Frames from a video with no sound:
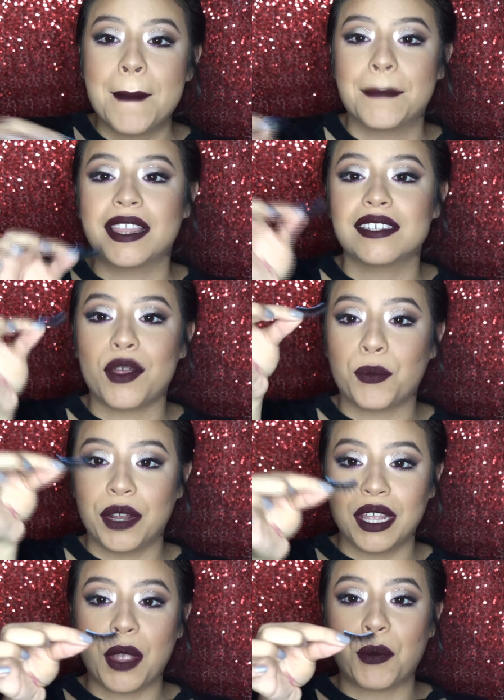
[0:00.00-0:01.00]
but these are
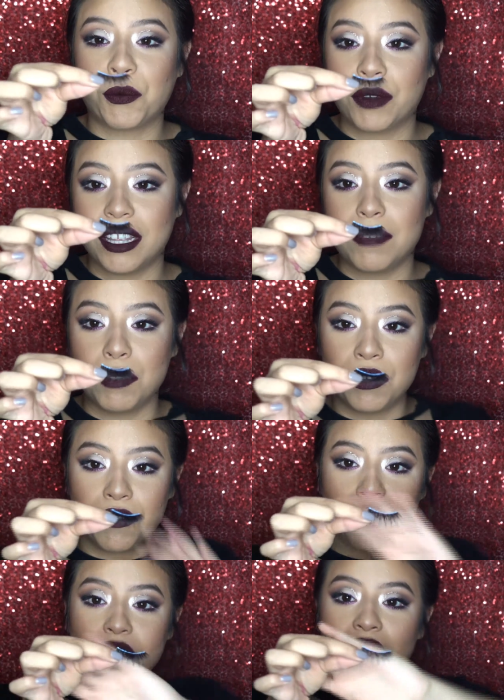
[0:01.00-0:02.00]
really, really
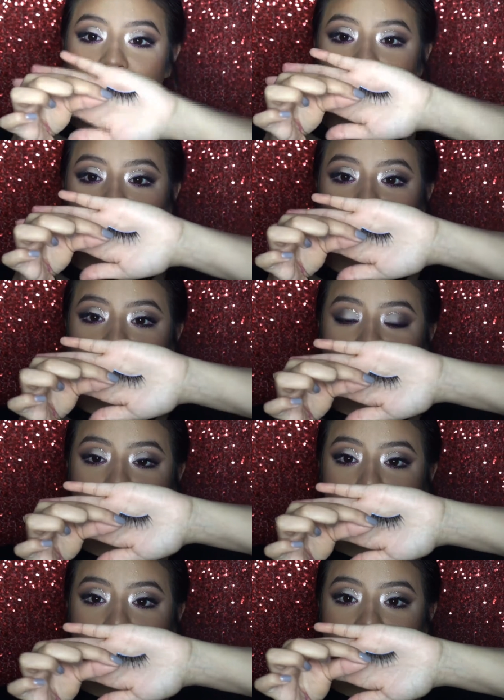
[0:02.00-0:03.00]
beautiful, and they're really
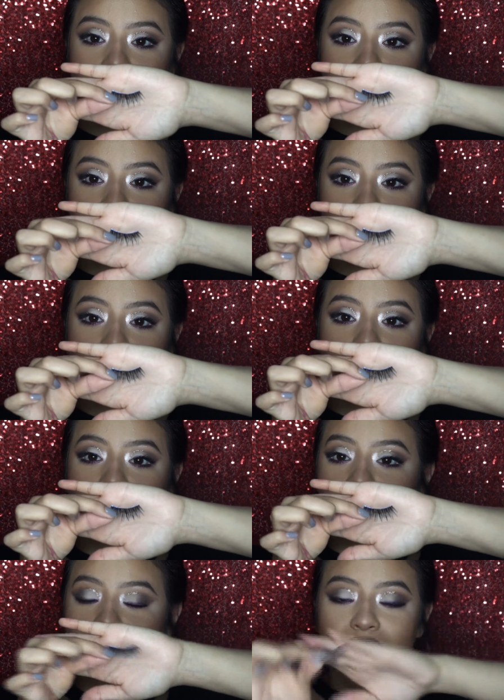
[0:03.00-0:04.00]
sparse and
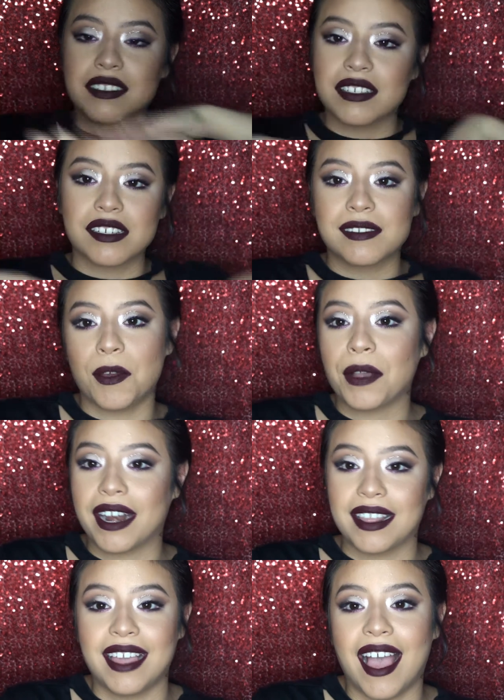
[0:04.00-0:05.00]
long, and they just look so
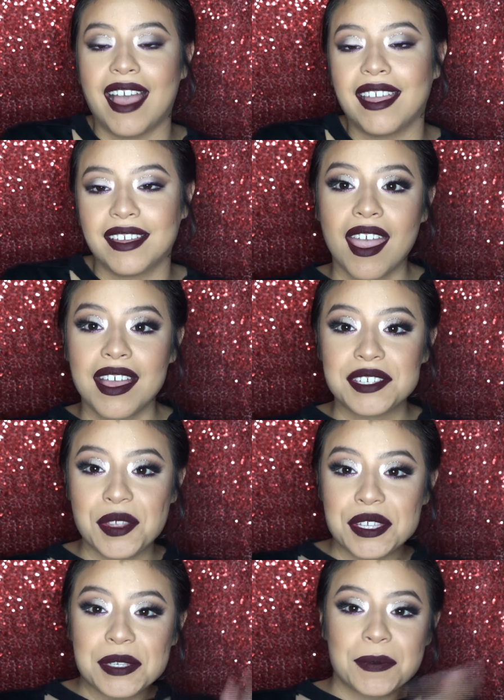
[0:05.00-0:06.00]
good on the eye.
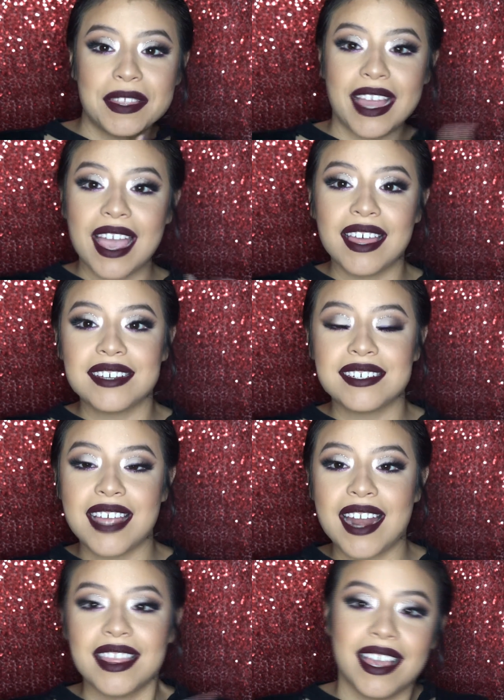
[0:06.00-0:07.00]
So this is what the eyelashes
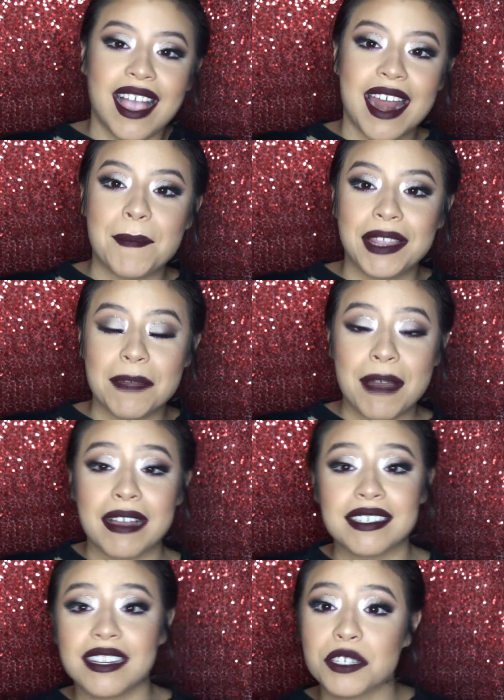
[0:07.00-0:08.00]
on, and thank God I put them
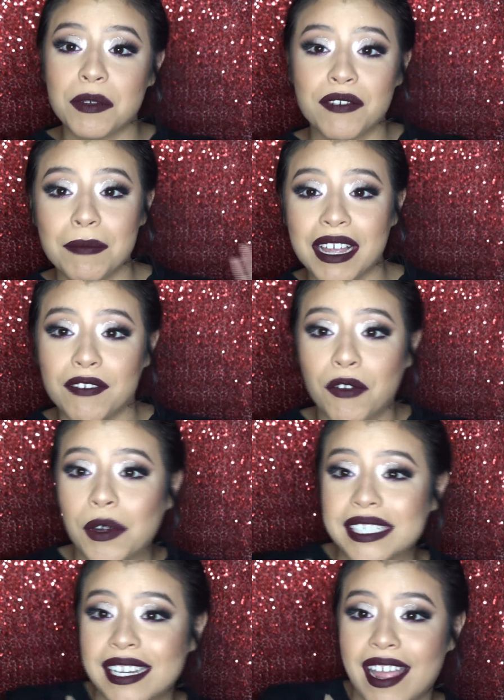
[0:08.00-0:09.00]
on because I just went from like a
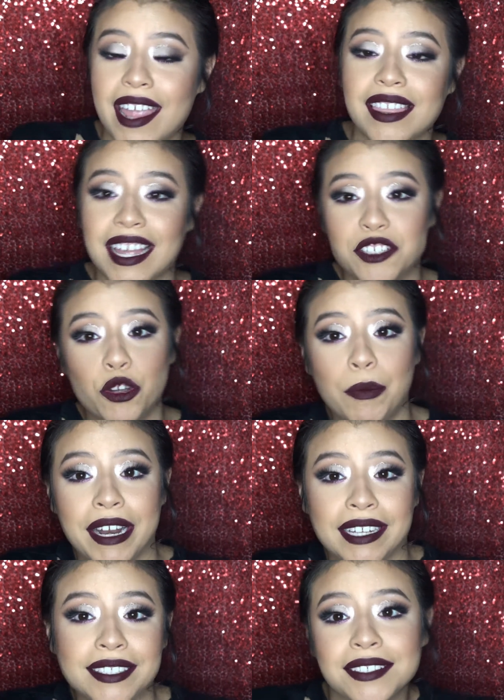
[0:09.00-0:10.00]
4, 10, 8 in like 2
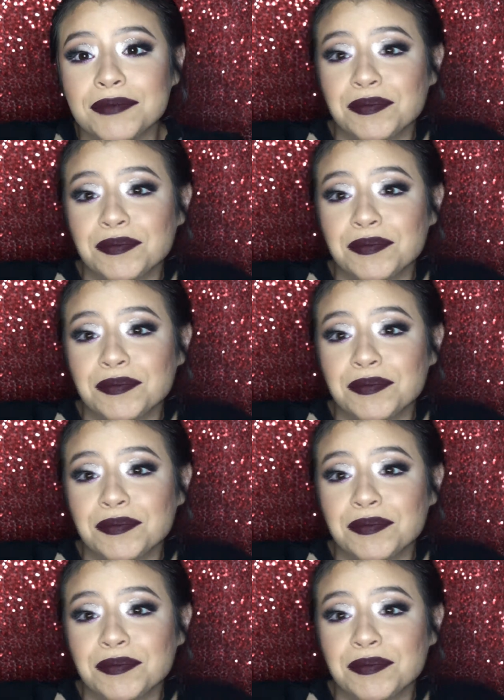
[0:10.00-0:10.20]
minutes.